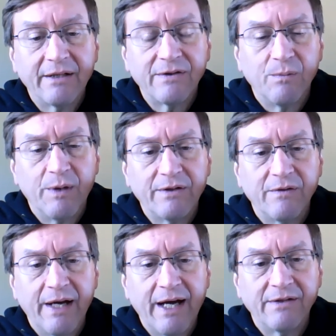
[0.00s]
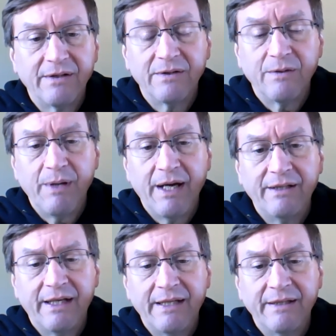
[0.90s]
So much of that's going to depend
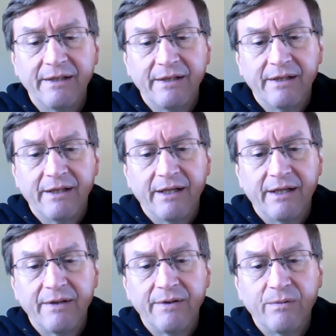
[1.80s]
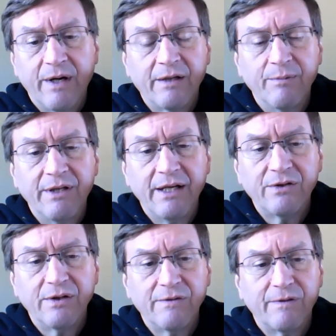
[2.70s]
on the
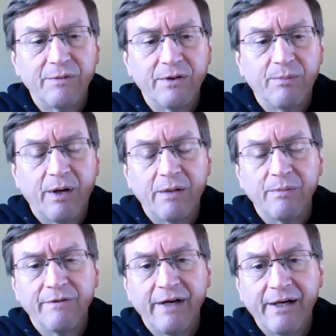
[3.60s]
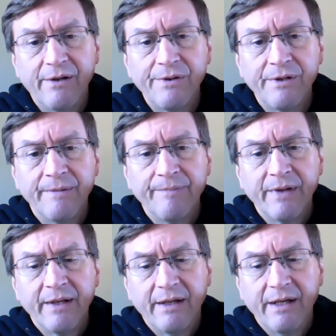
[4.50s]
recommendations from the Department of Health
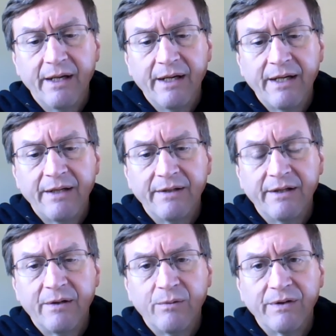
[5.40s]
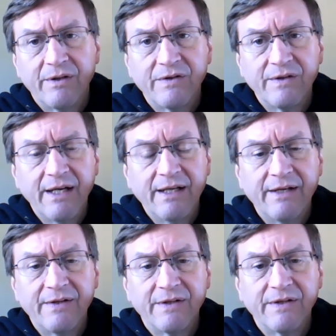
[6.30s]
and what the state
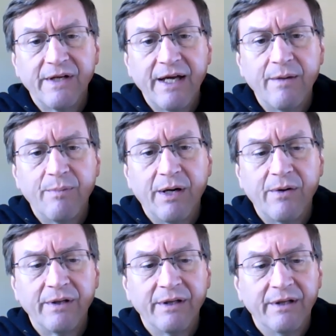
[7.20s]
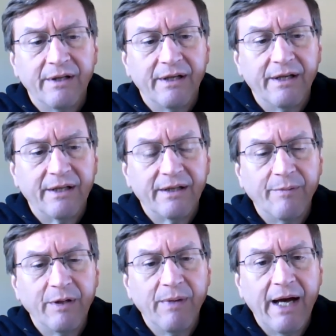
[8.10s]
has to say about
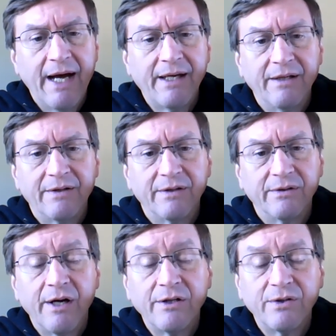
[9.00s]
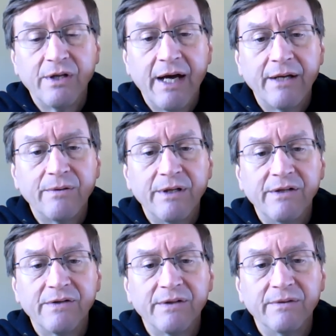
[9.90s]
coming back into larger
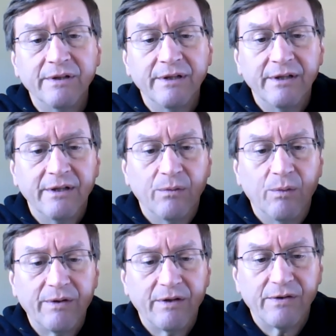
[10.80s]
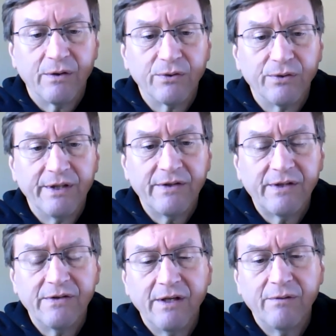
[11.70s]
gatherings and what the social
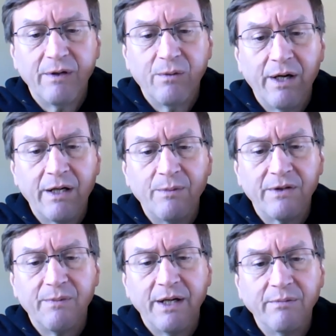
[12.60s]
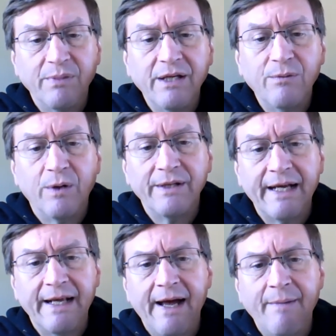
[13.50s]
distancing requirements might be when
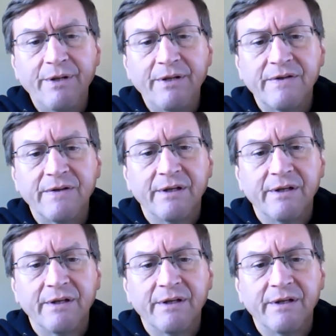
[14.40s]
that happens.